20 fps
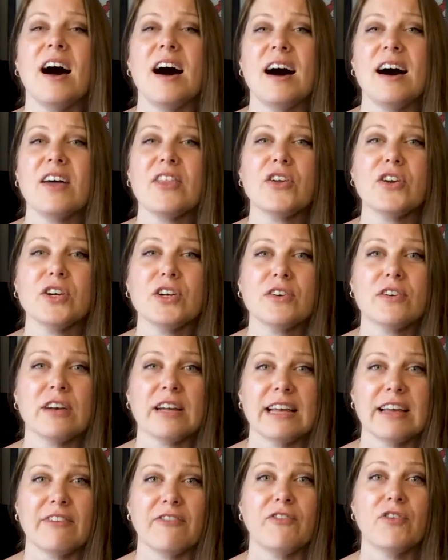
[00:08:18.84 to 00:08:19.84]
Other
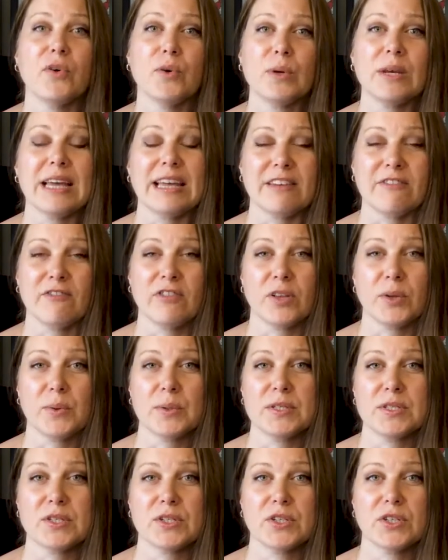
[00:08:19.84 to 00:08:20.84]
food
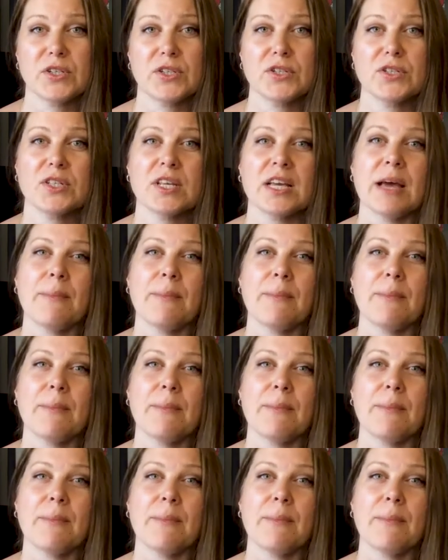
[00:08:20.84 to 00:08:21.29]
influencers,